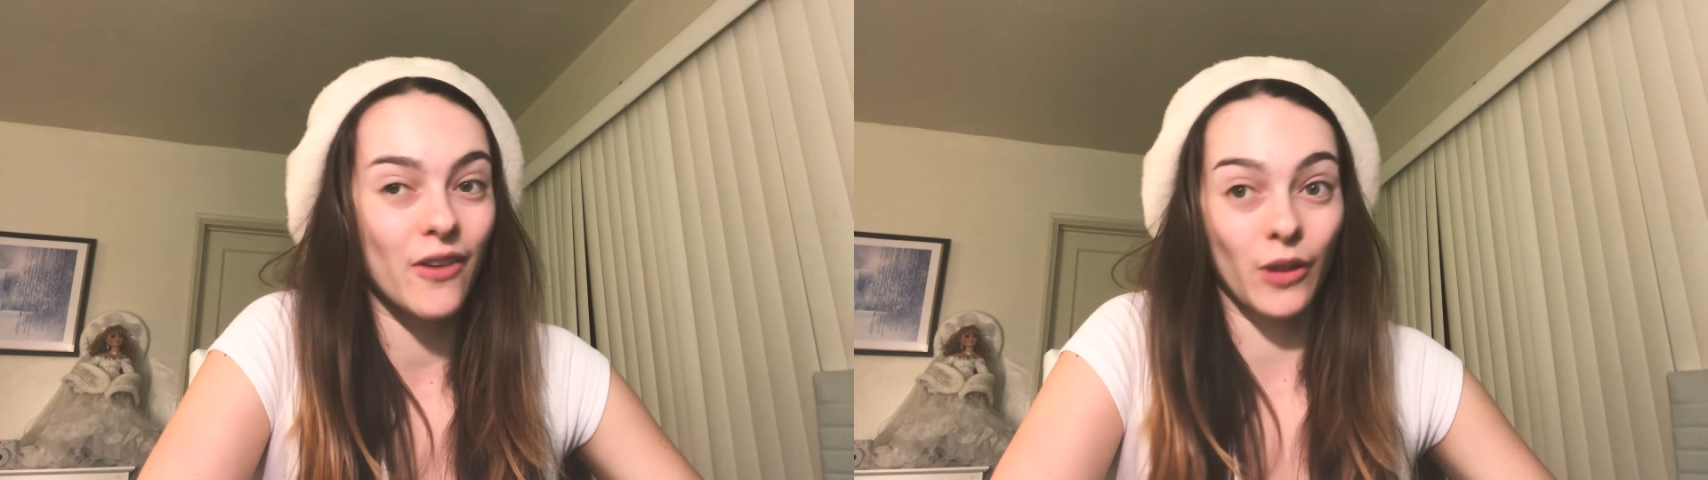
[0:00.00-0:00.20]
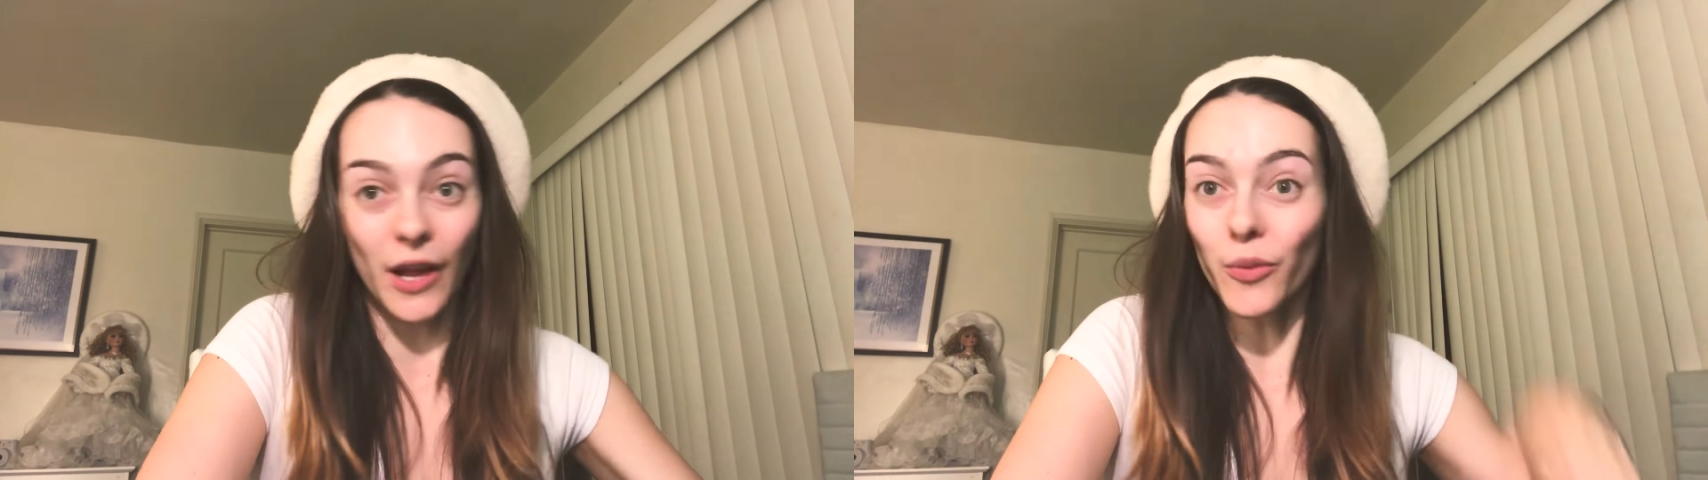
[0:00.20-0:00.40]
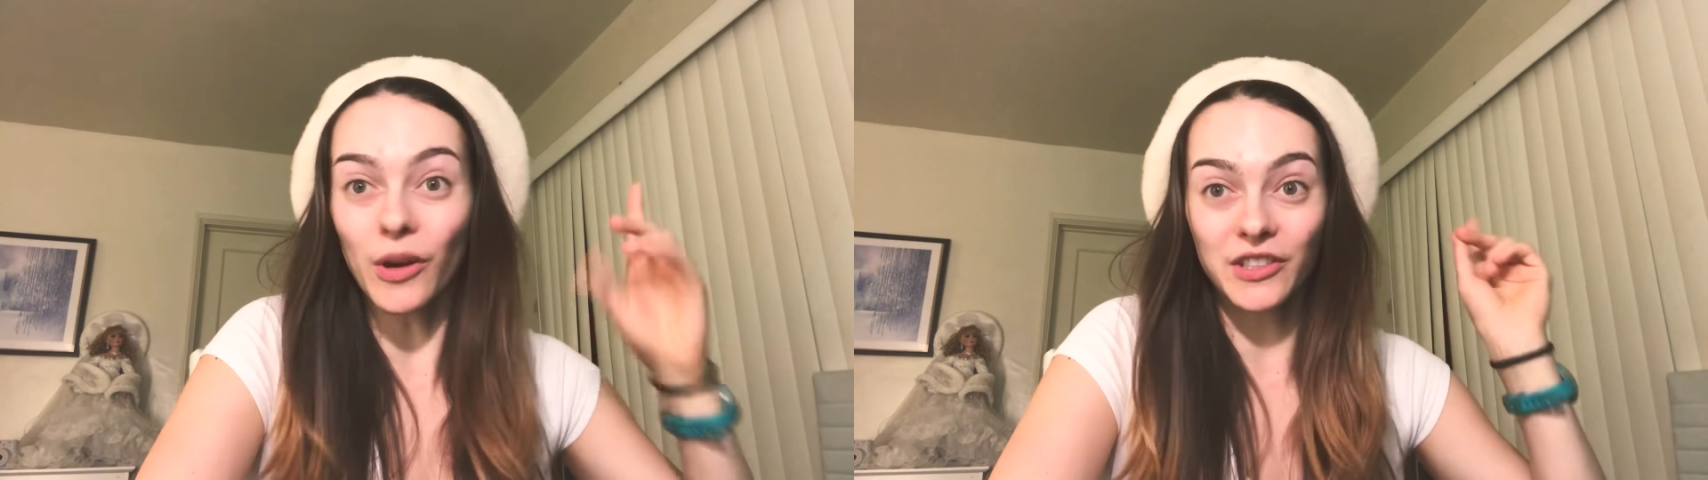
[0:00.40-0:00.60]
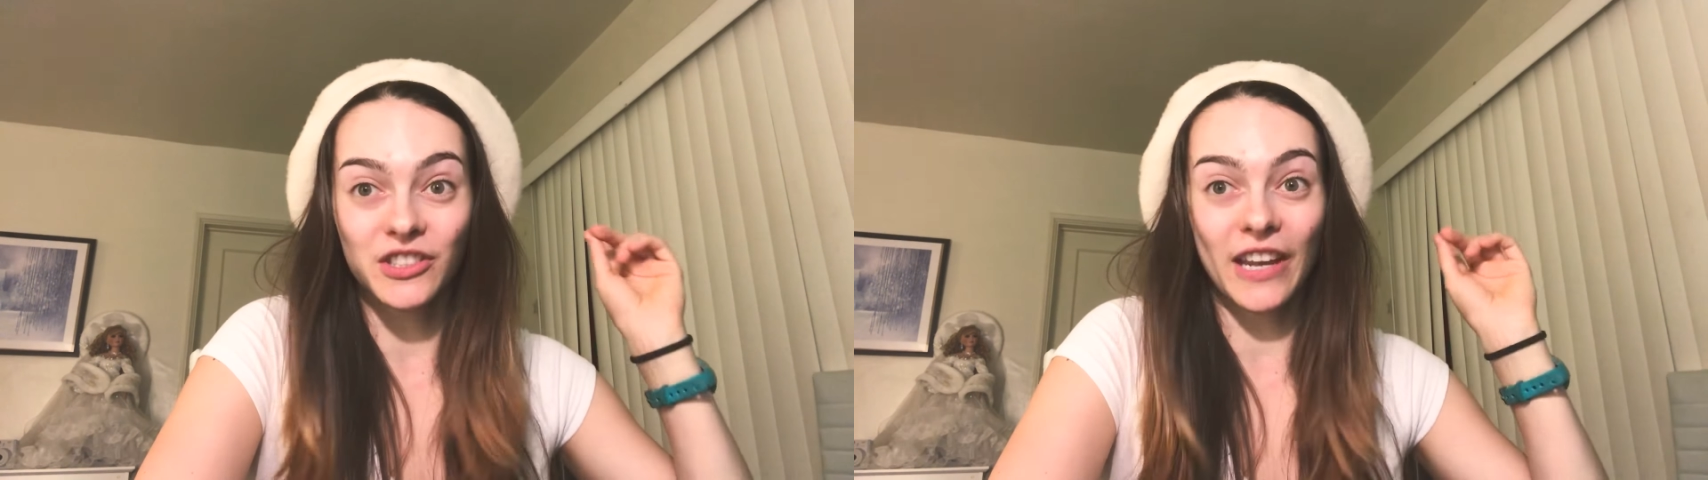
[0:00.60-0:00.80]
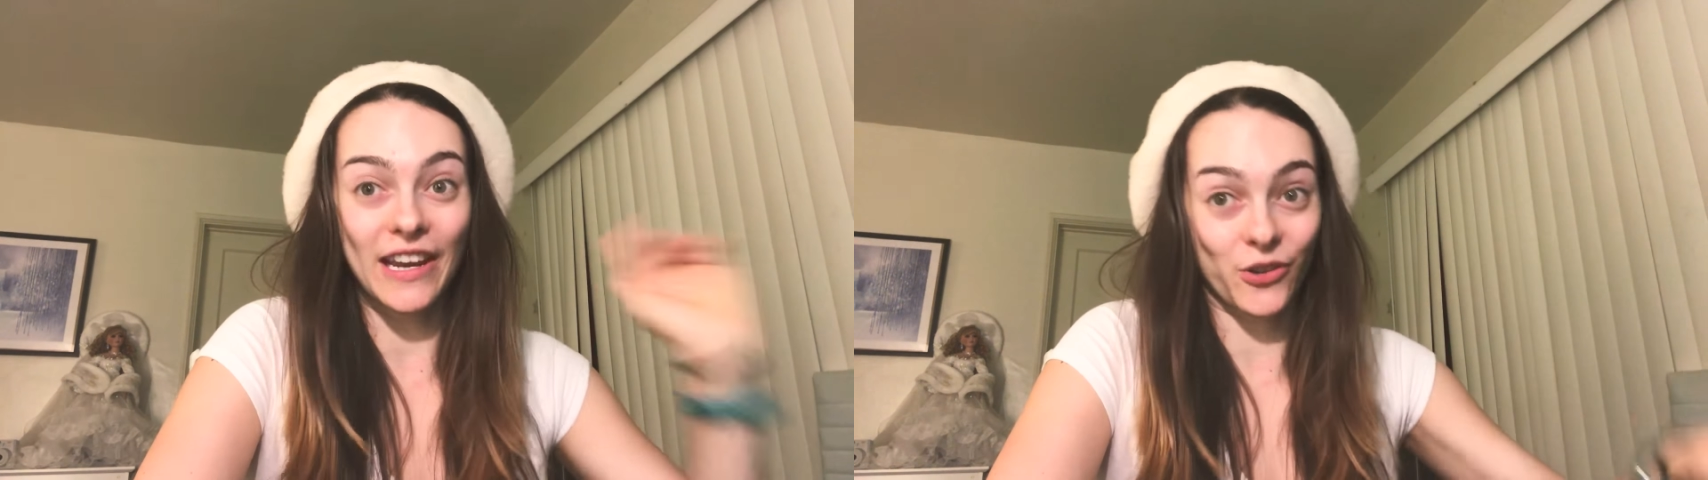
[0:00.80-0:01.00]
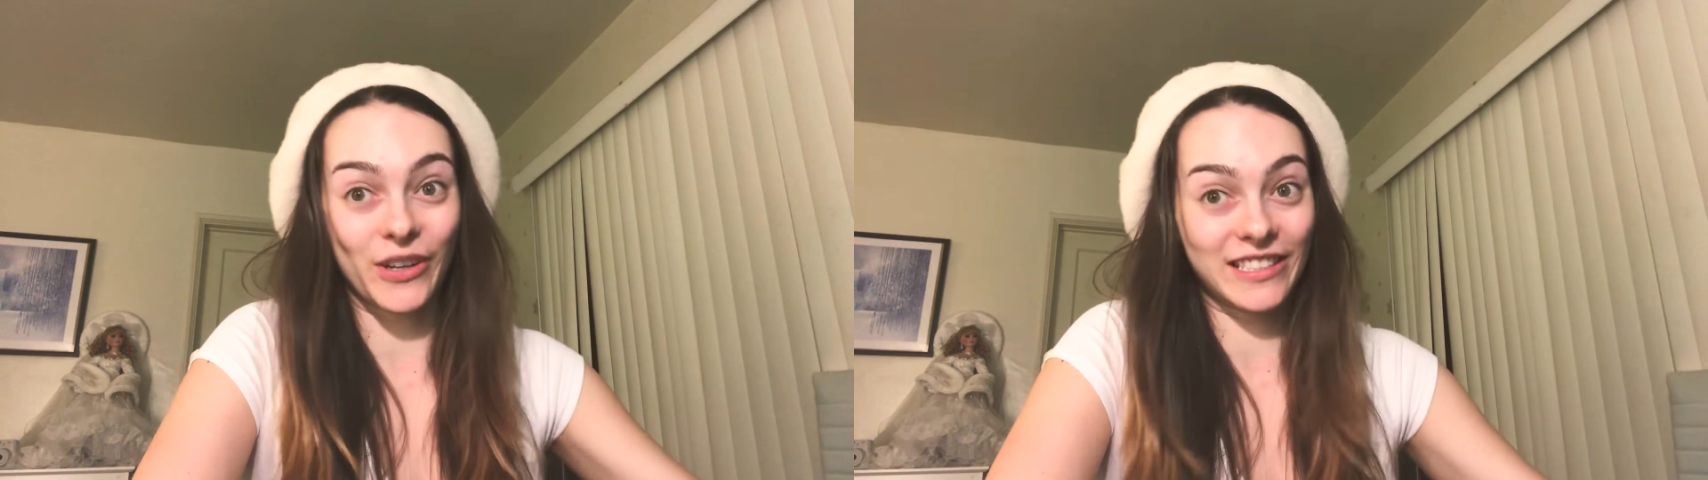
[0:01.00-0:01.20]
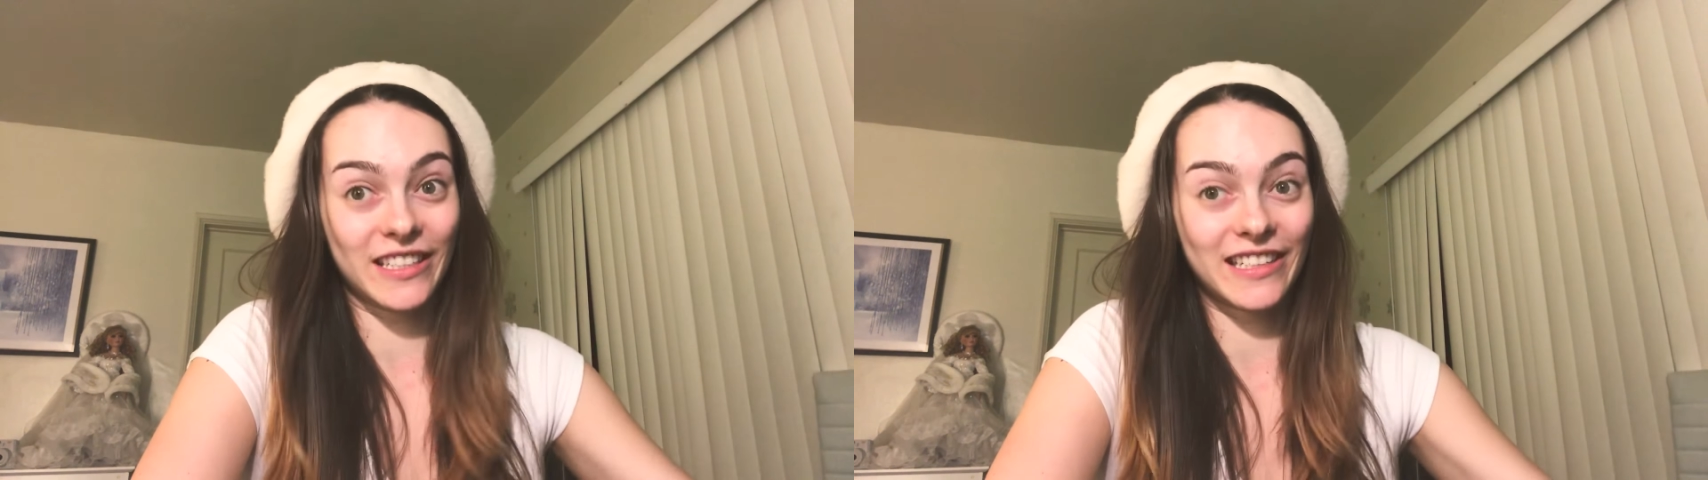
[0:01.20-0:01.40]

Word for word: well, I watched Eight Crazy